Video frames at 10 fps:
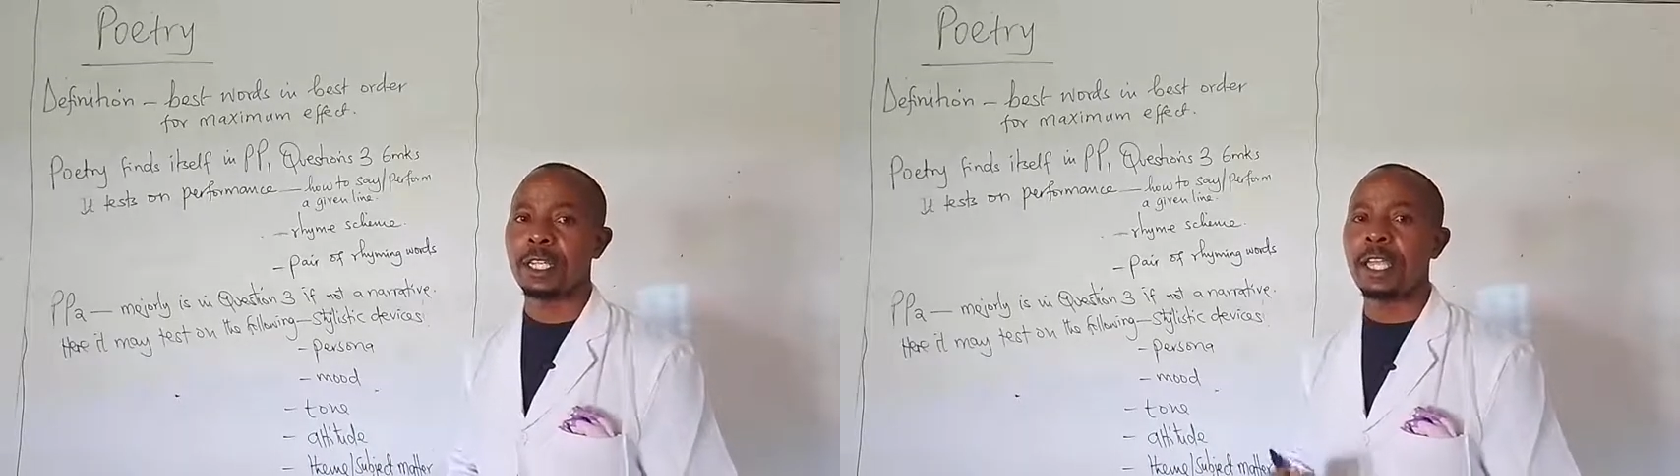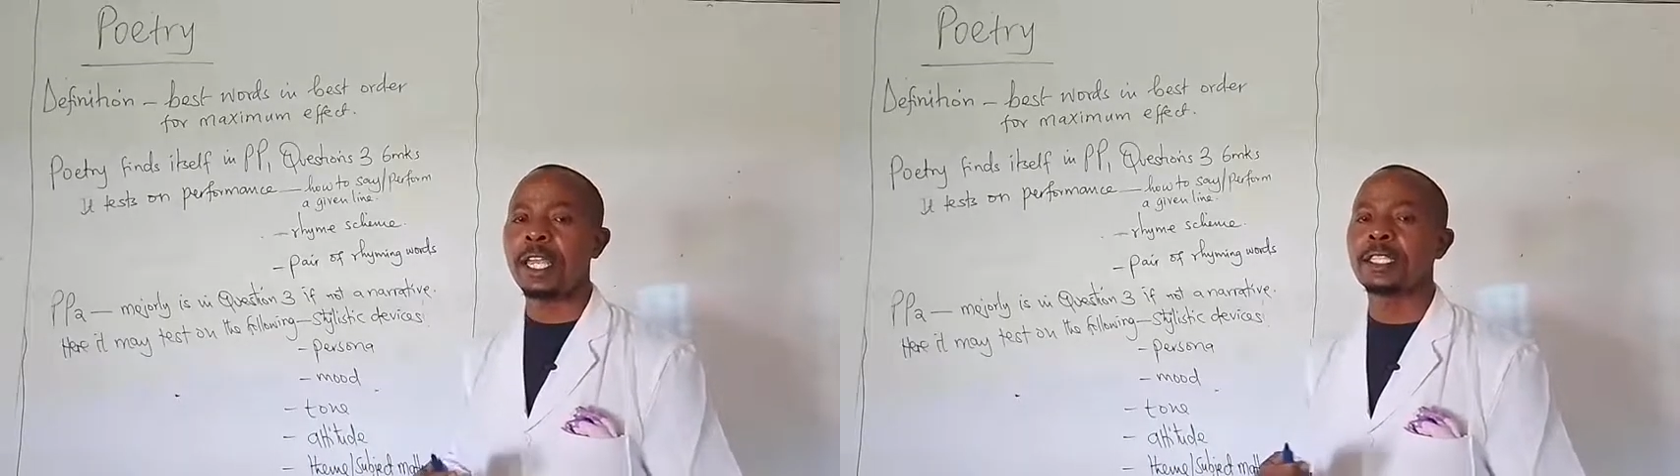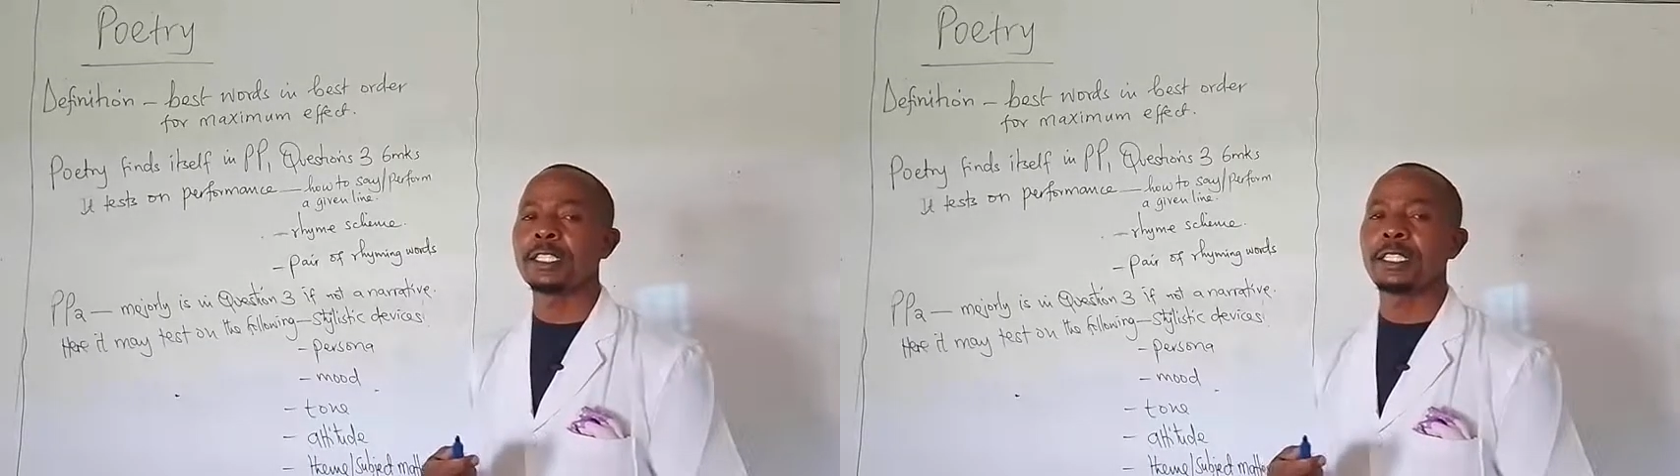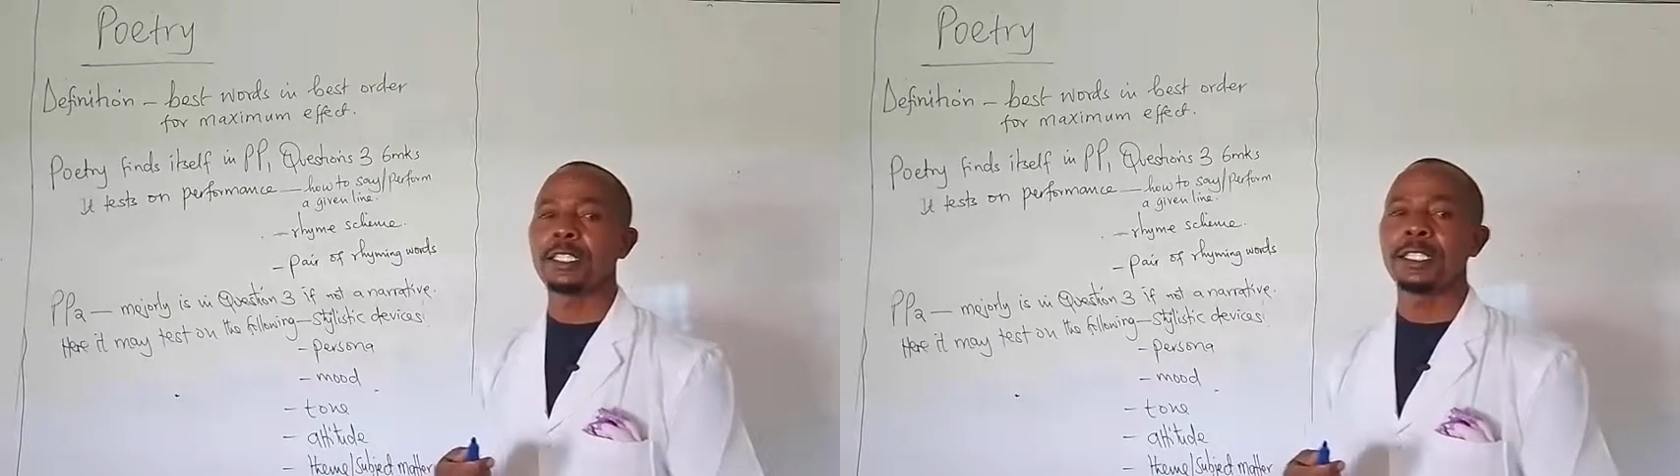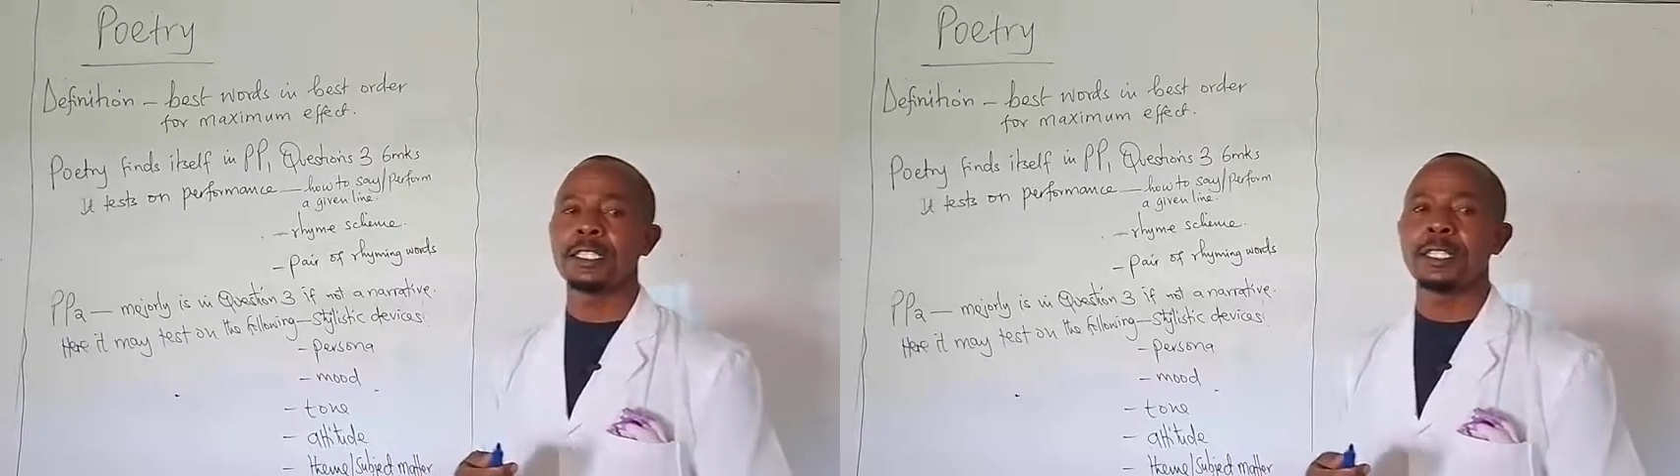and
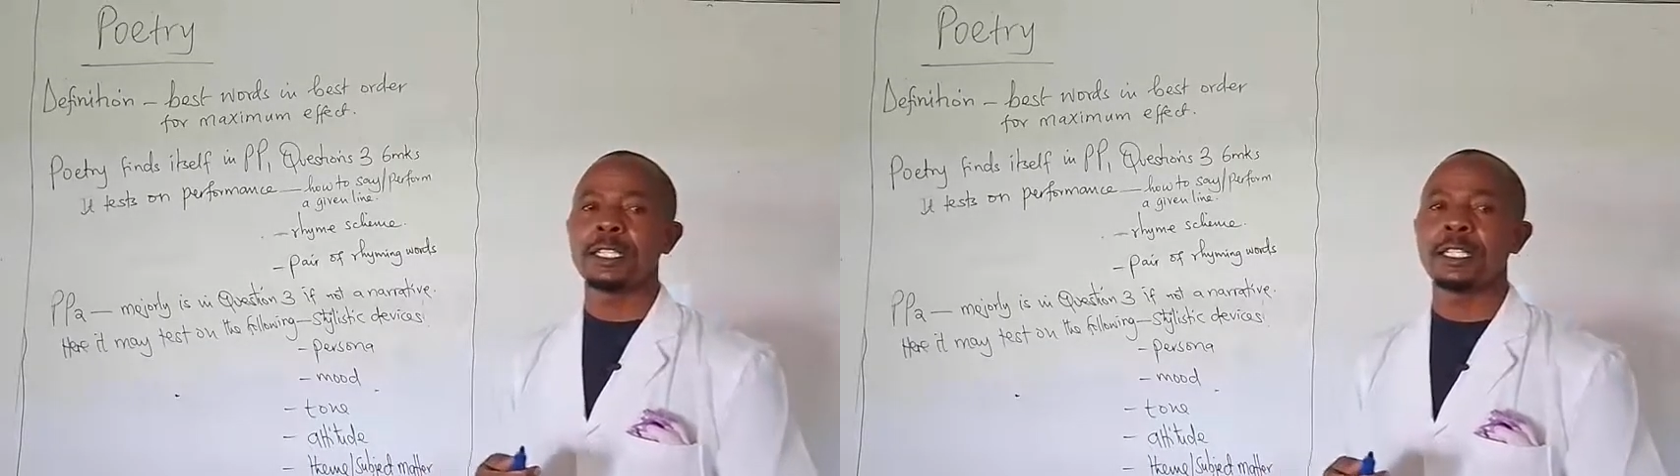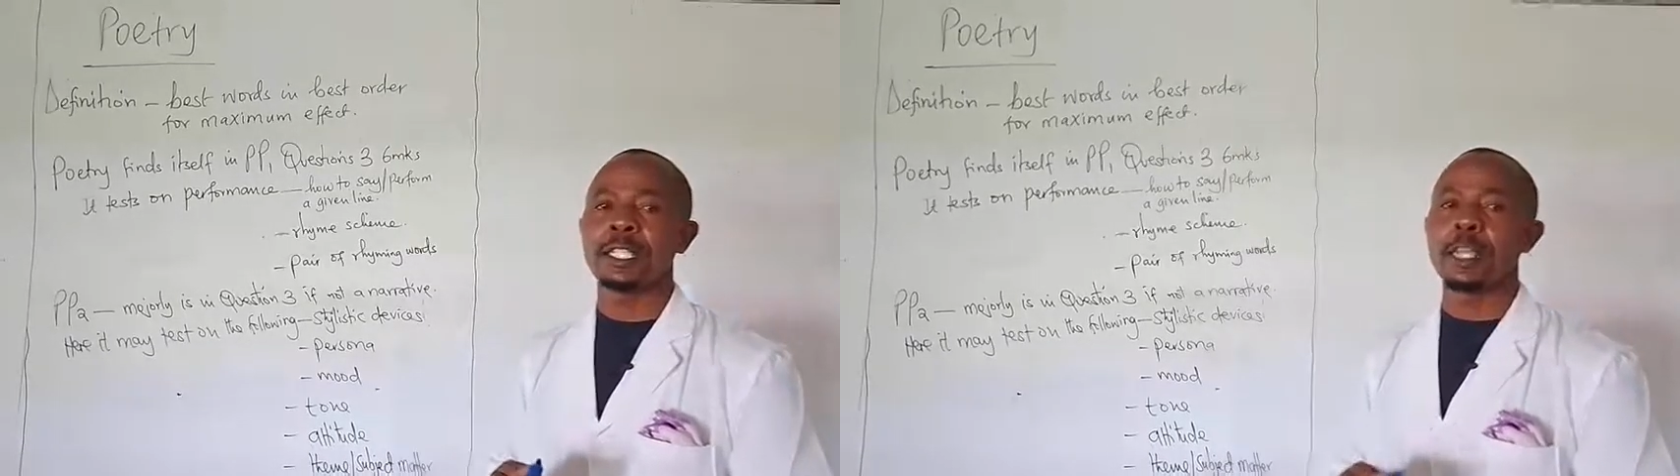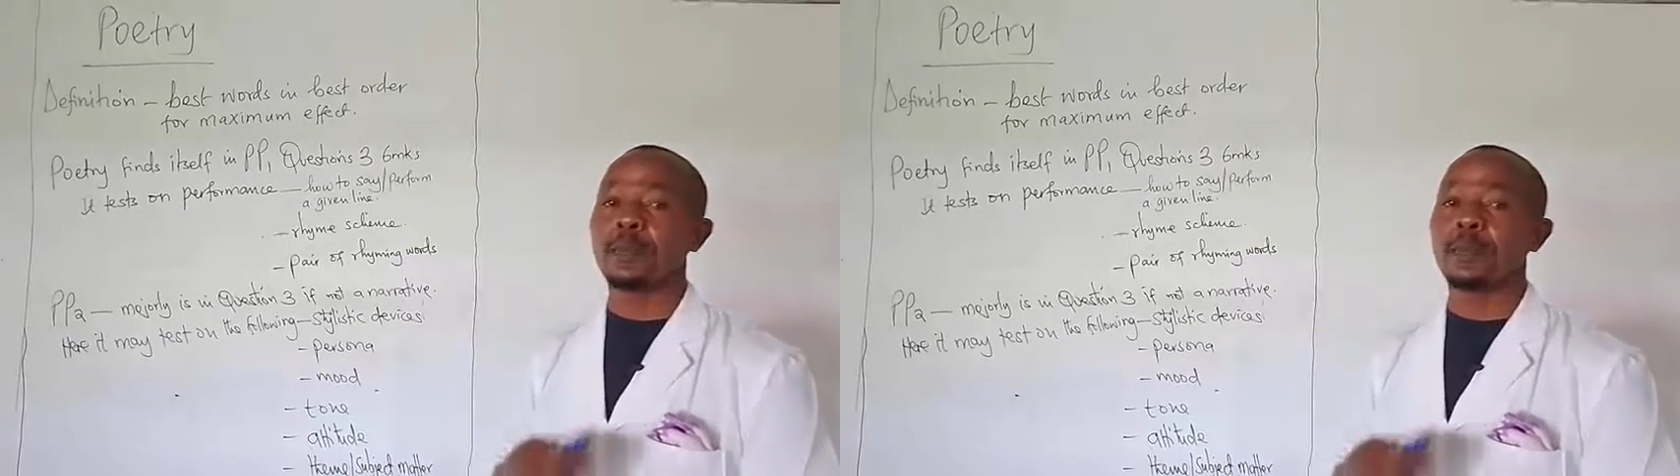a